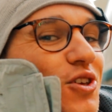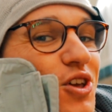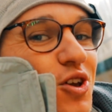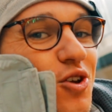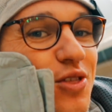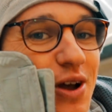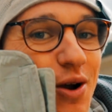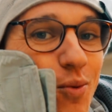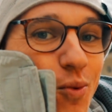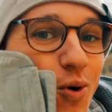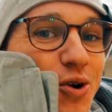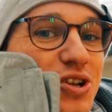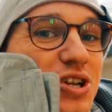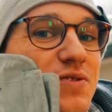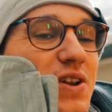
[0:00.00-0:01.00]
of you that
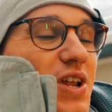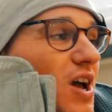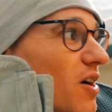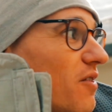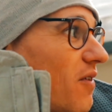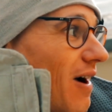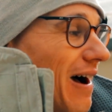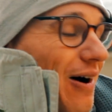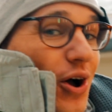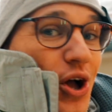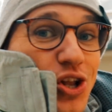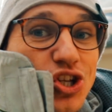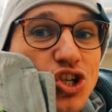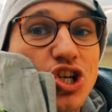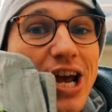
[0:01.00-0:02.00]
watched the video of
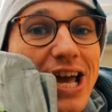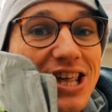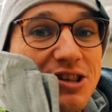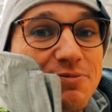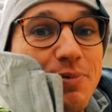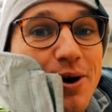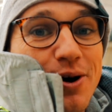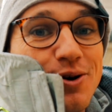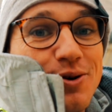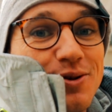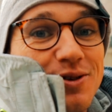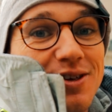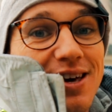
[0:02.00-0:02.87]
our chase boat